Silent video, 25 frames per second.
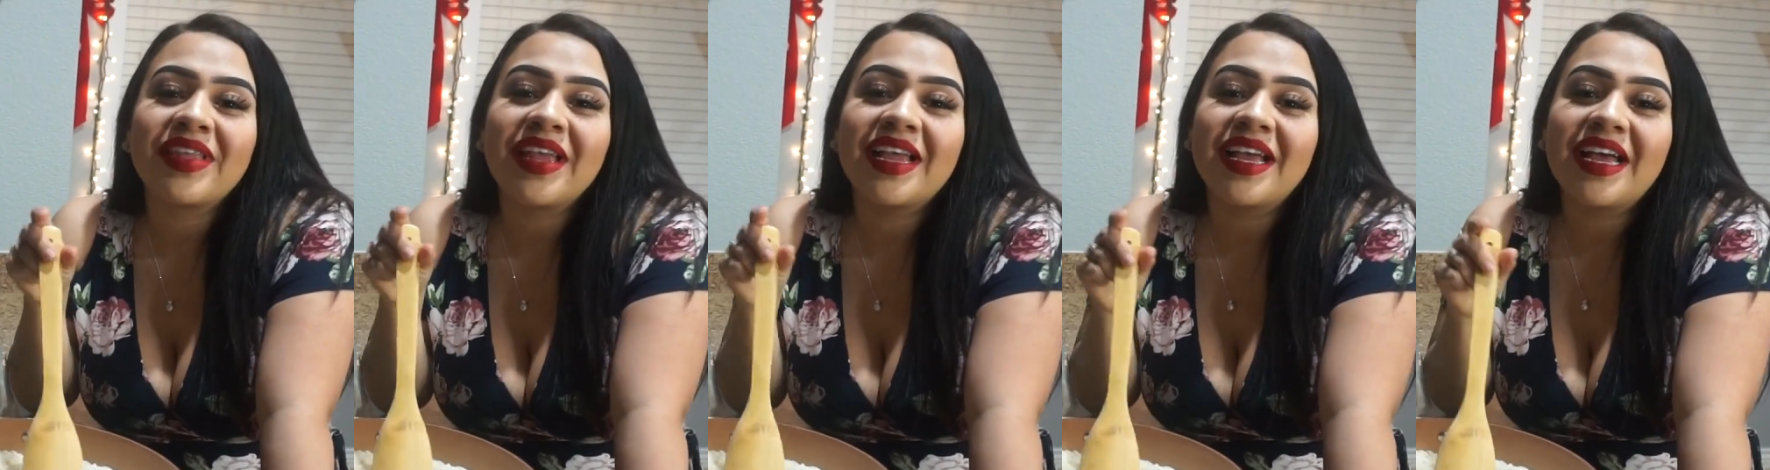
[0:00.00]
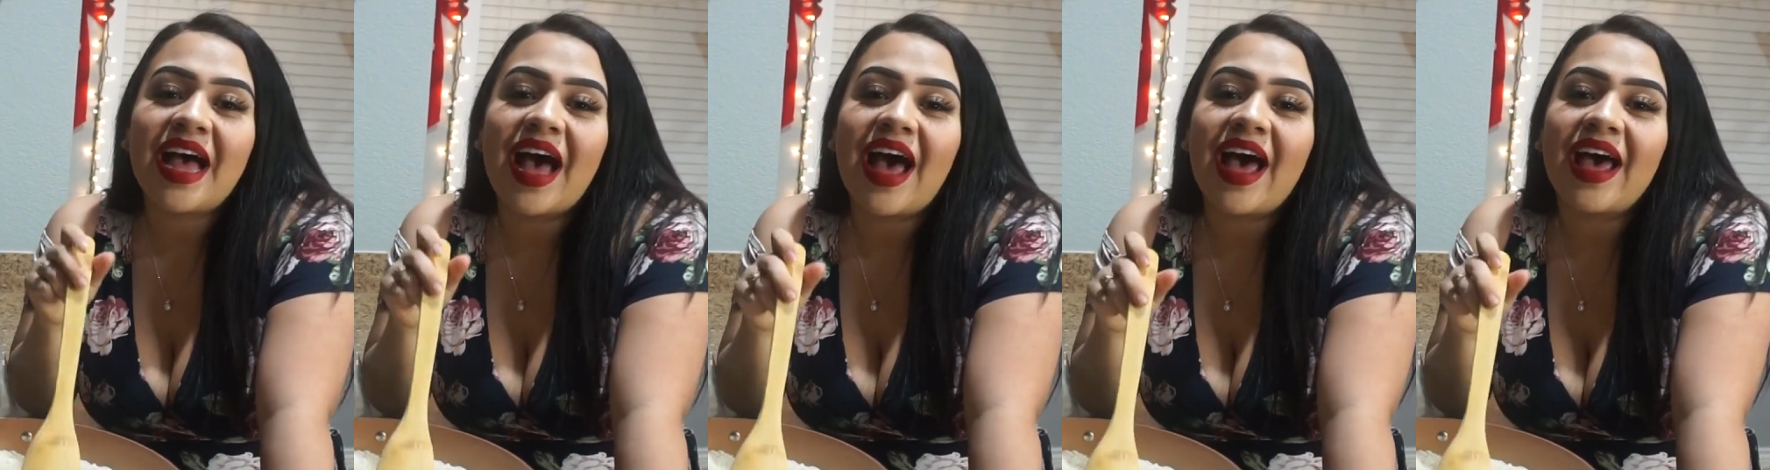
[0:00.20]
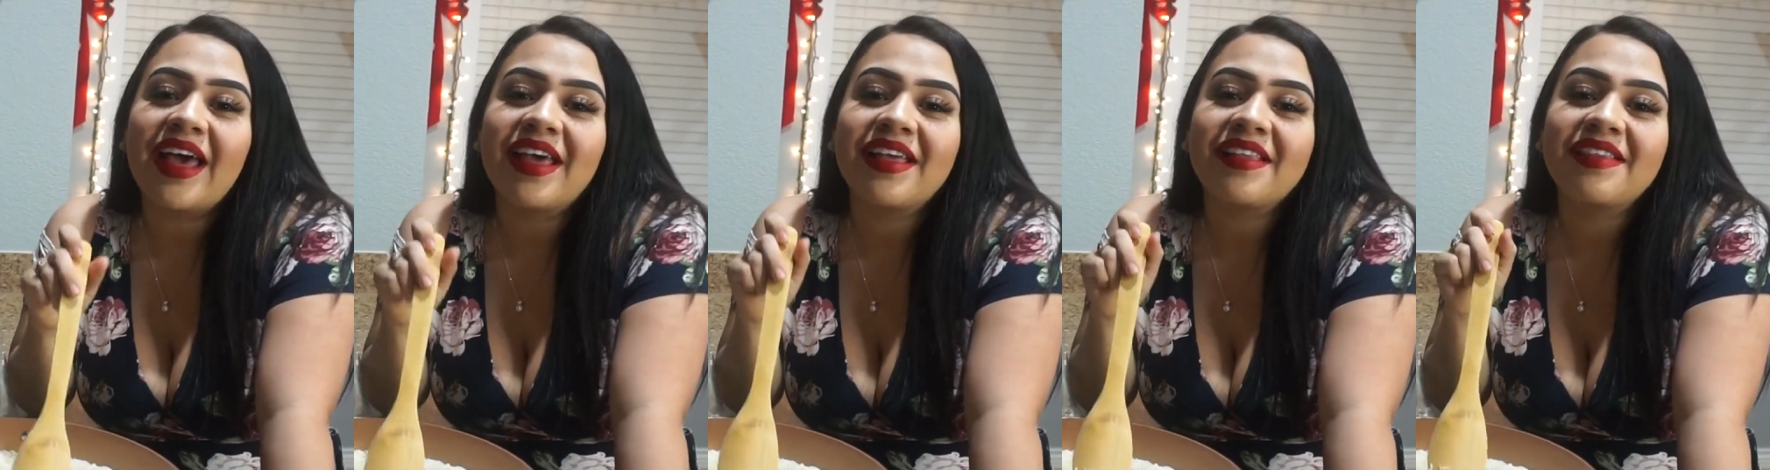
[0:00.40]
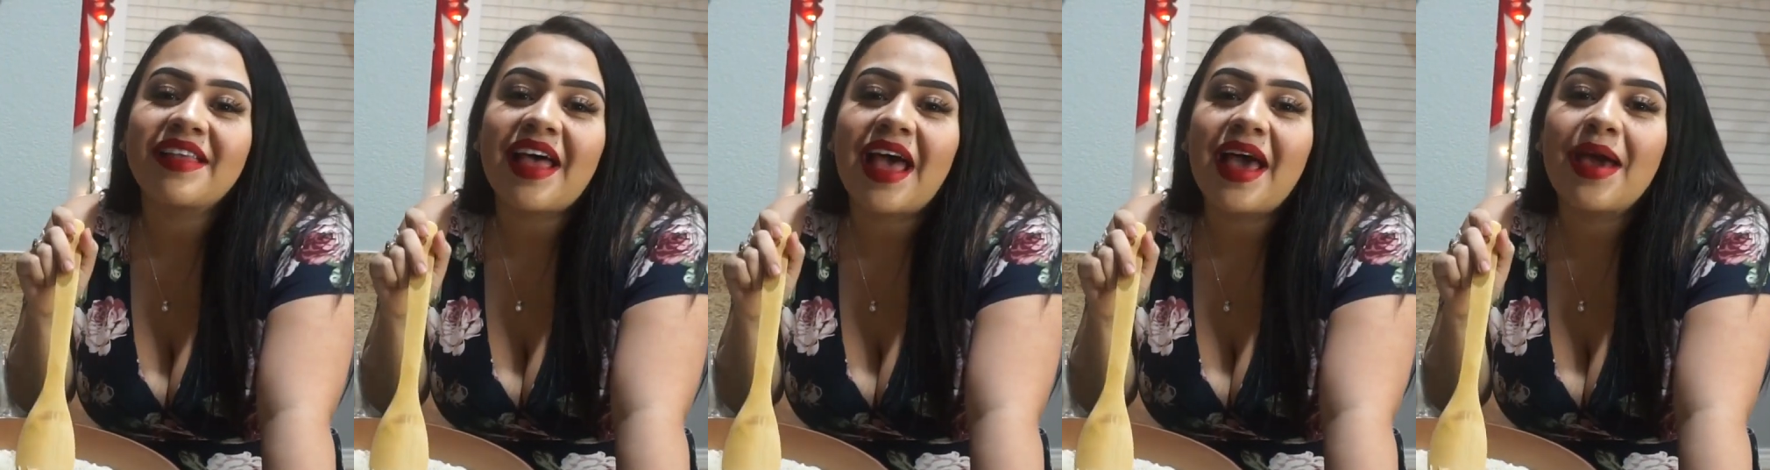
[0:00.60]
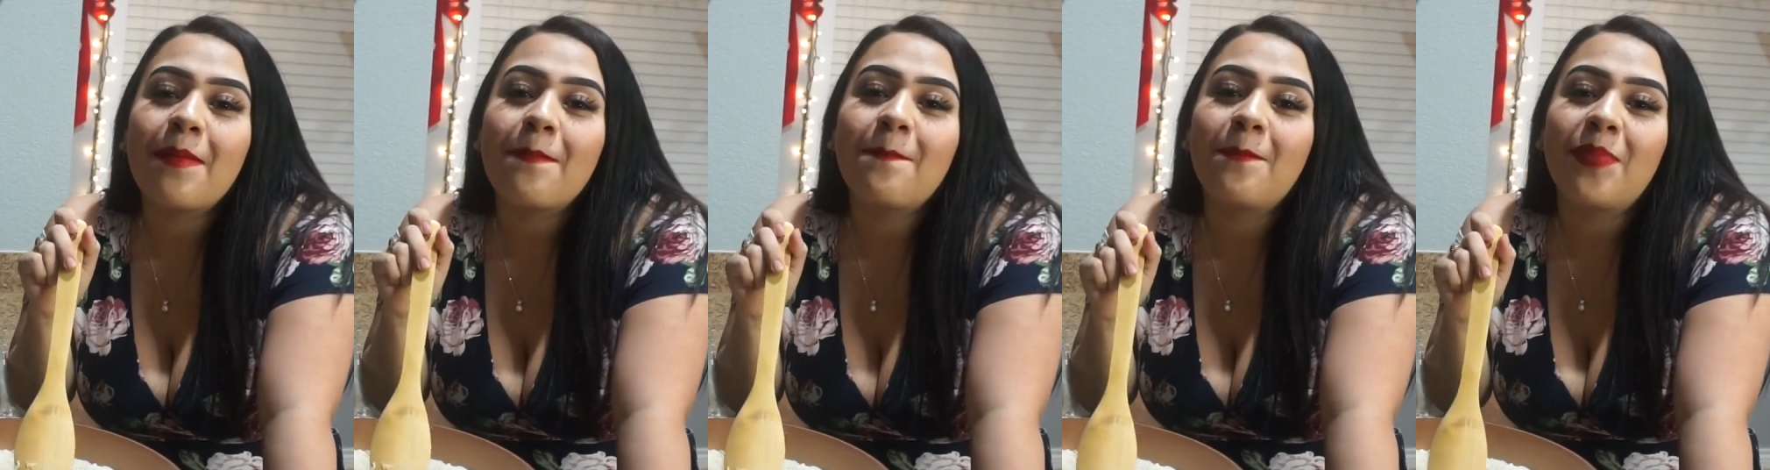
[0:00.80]
Guys,
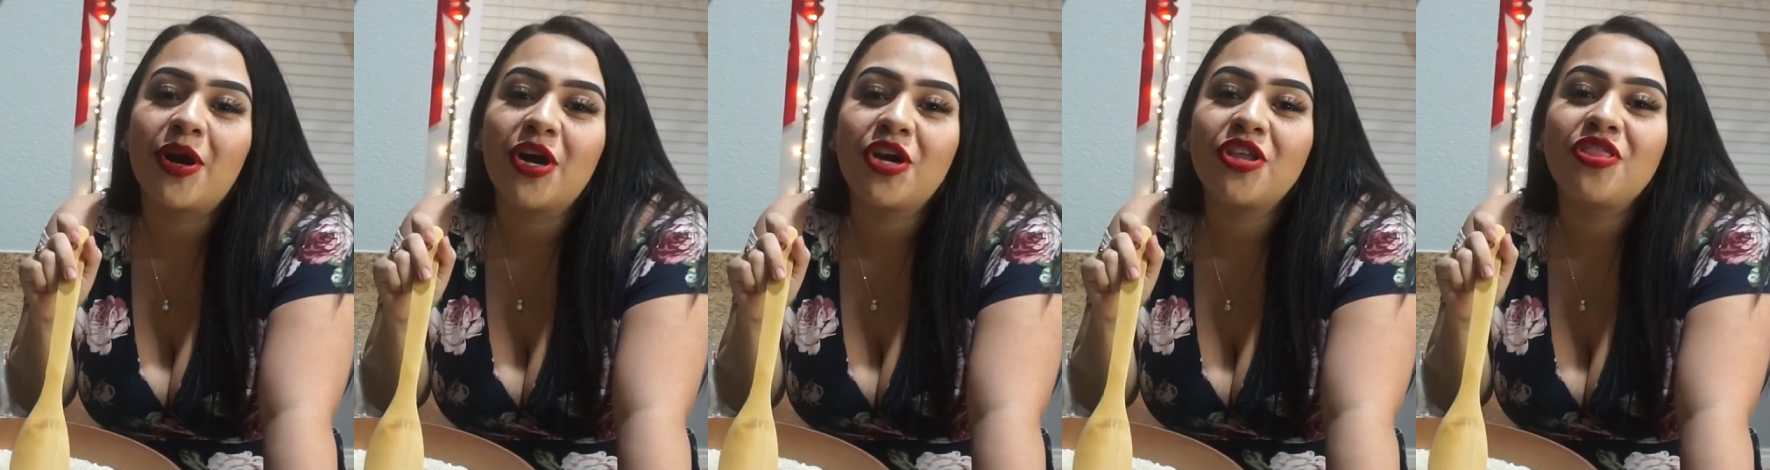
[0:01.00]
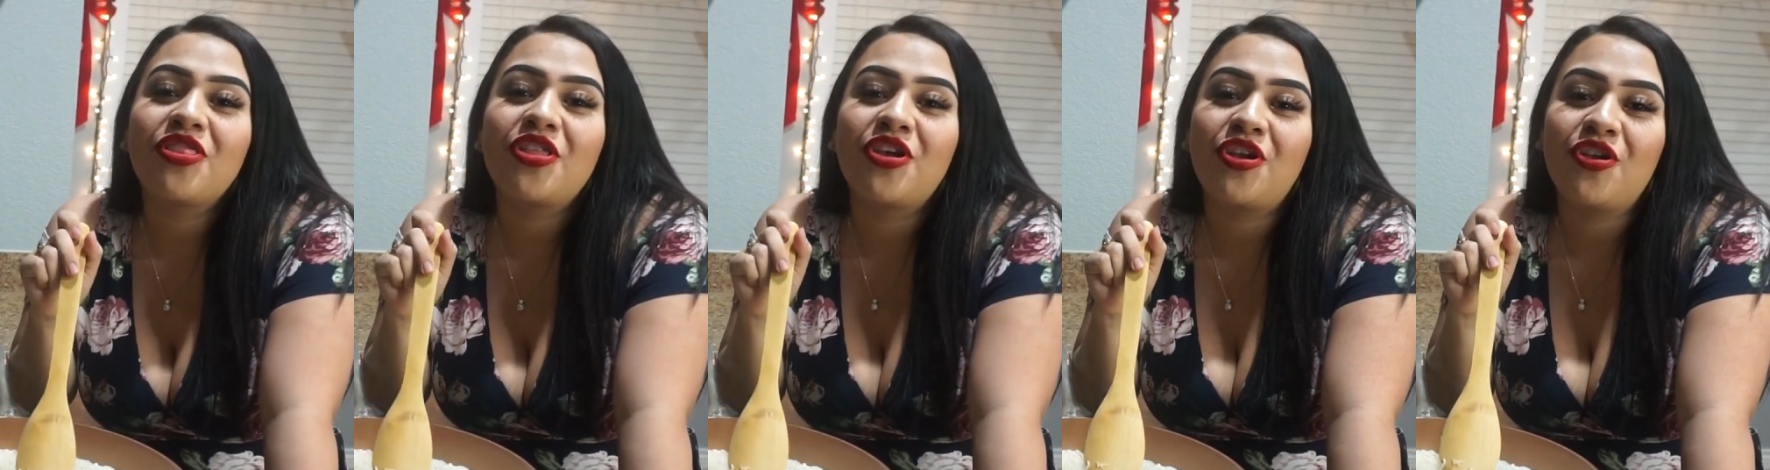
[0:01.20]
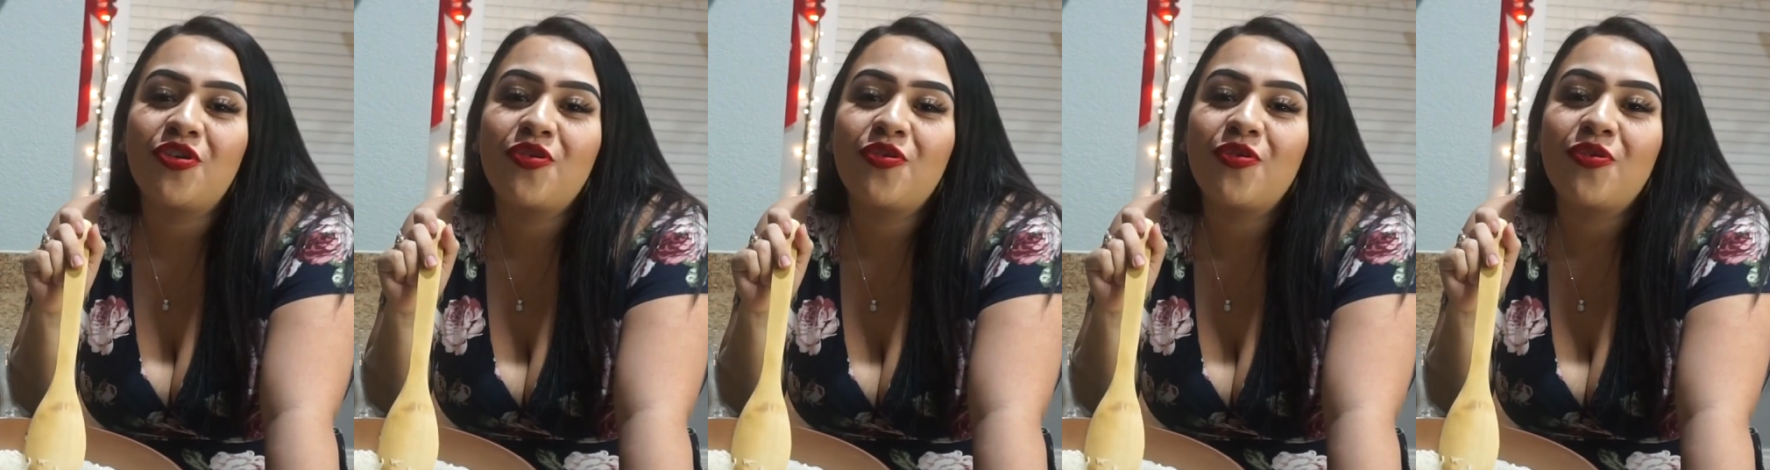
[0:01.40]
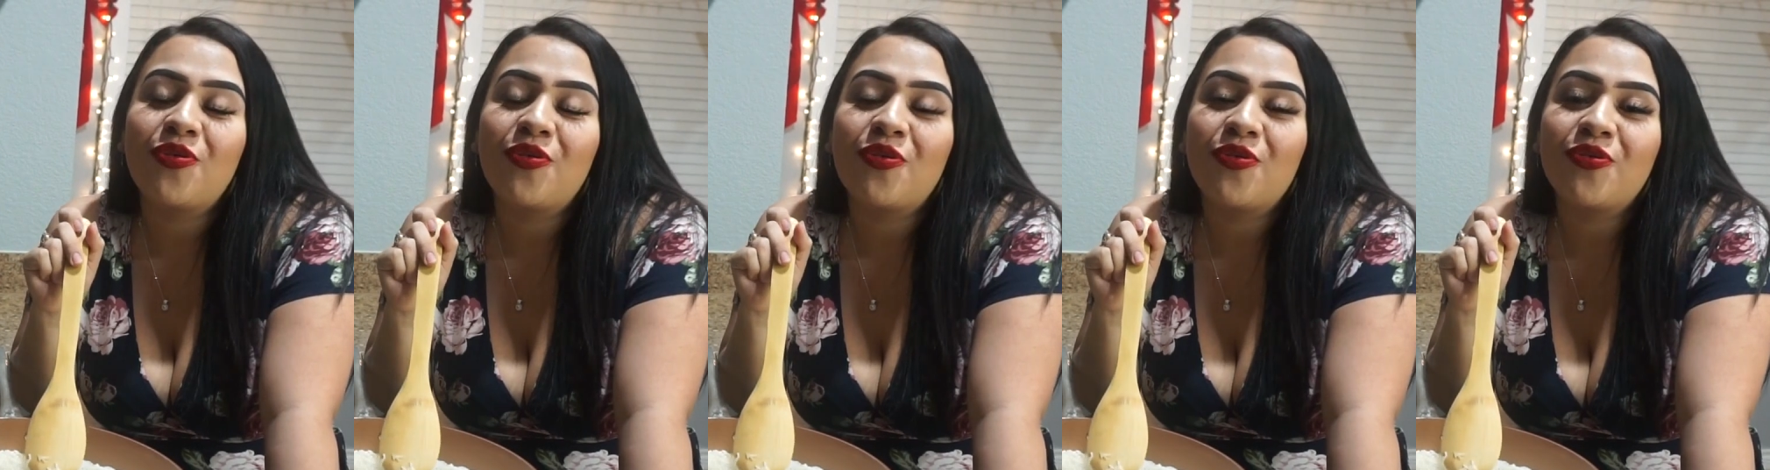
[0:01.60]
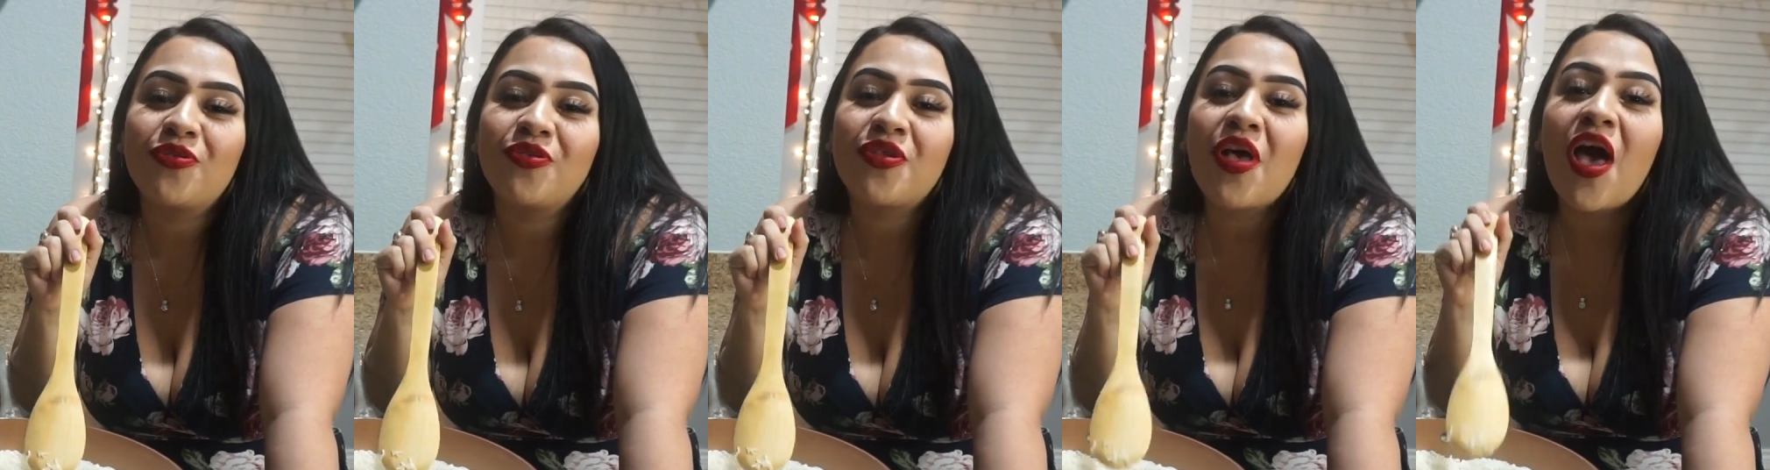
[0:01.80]
I burnt the
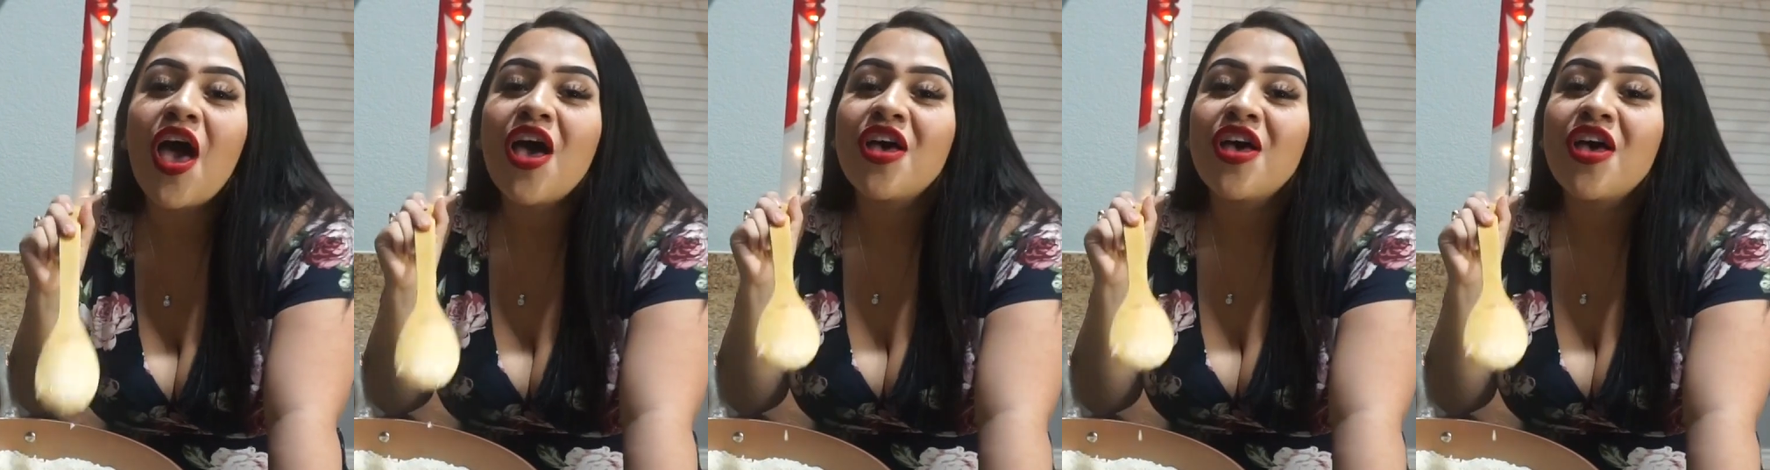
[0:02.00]
noodles.